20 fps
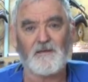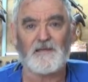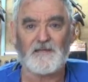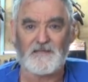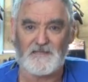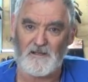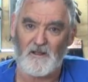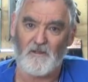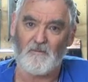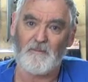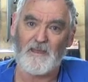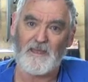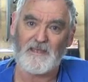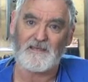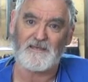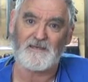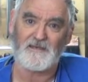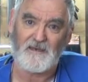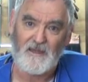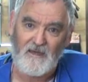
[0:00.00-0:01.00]
is I'll
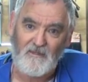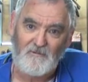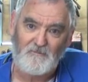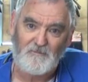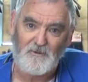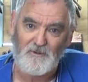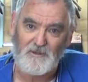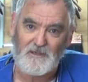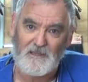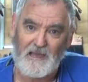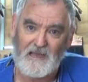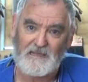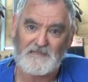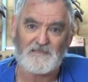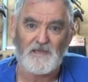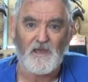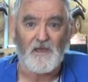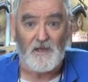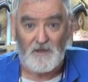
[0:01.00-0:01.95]
make another bookcase,